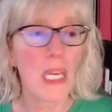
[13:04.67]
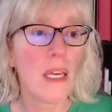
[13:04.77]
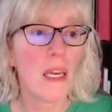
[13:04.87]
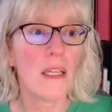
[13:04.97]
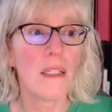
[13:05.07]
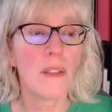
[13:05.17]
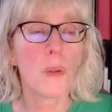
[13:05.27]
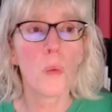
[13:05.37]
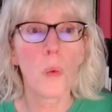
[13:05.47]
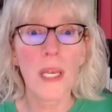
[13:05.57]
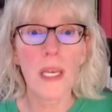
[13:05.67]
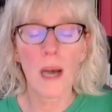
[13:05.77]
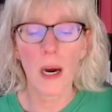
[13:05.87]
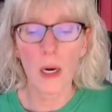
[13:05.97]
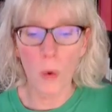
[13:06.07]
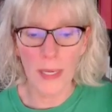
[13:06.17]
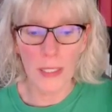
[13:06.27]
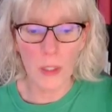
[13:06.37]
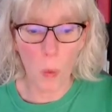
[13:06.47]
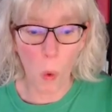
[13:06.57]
is we are going to